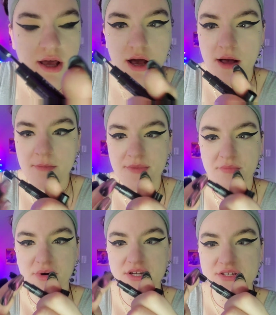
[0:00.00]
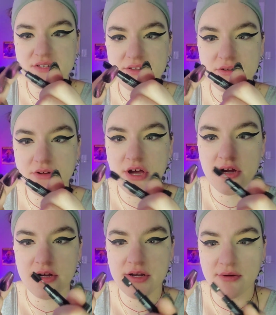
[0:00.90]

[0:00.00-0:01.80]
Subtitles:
The brush is a little hard.